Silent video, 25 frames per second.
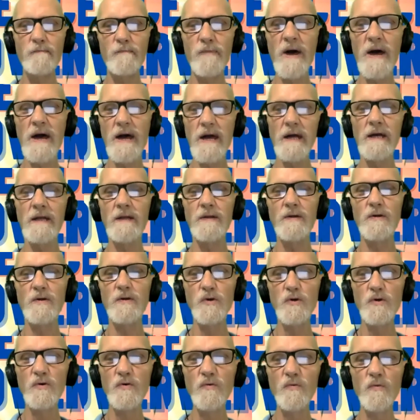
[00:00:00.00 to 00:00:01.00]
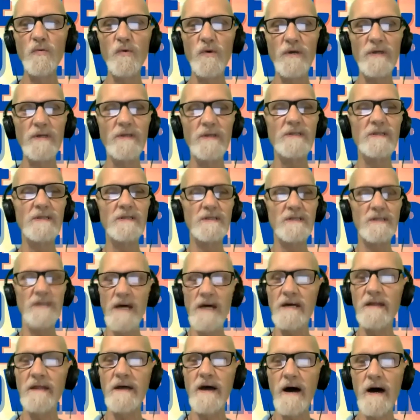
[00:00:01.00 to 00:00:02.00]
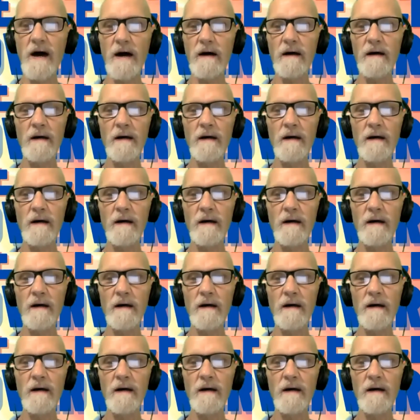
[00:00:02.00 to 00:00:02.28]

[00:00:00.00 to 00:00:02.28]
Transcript: pain, you wouldn't say that.